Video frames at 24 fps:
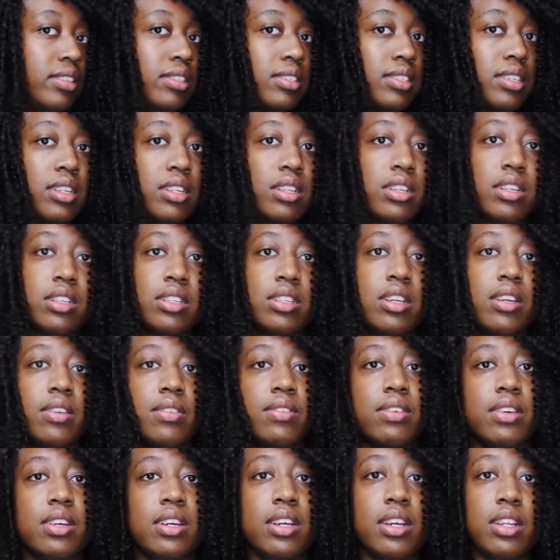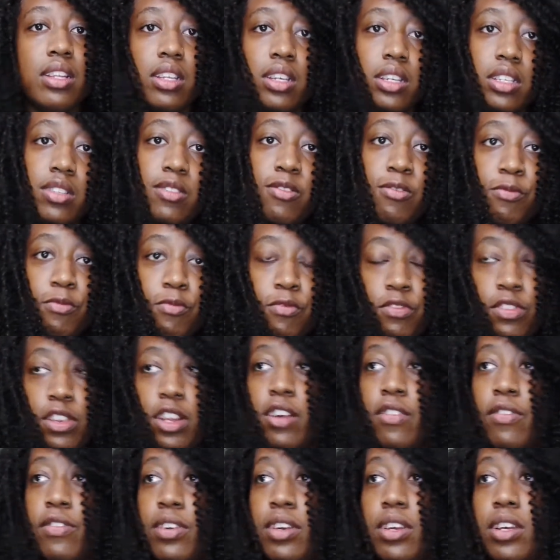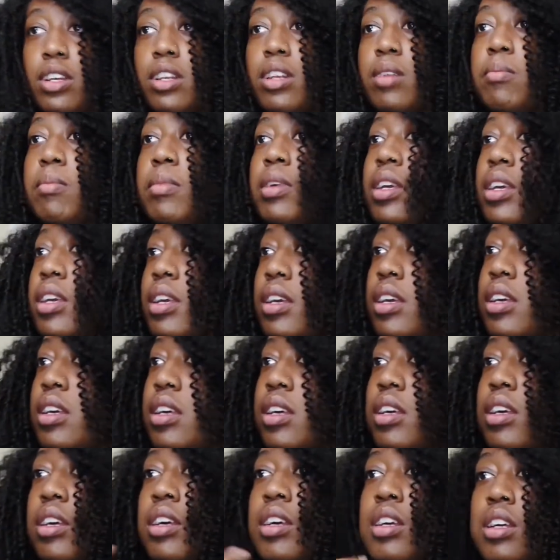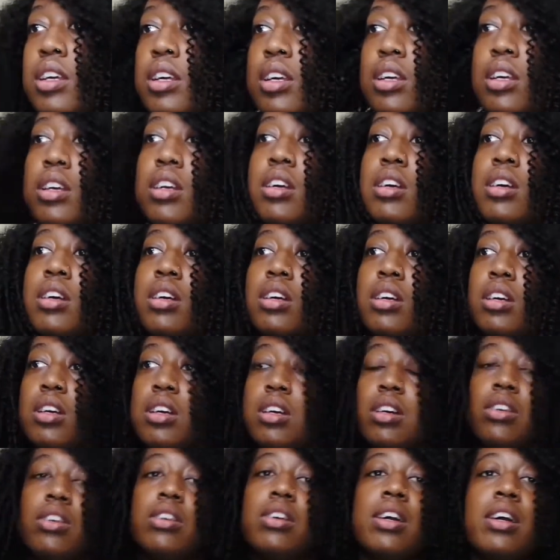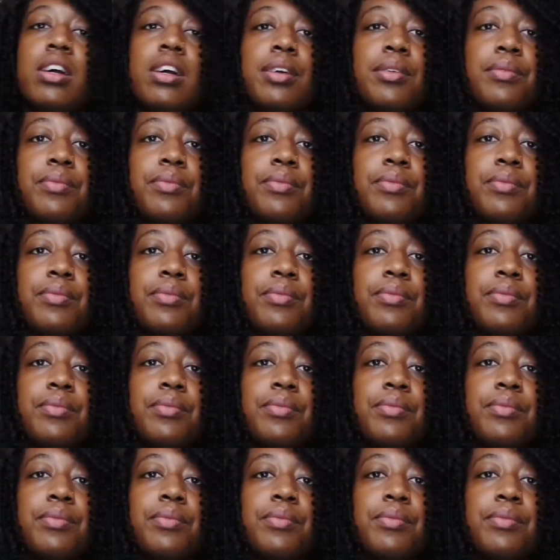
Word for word: Does it look different? It looks fluffier to me. Okay.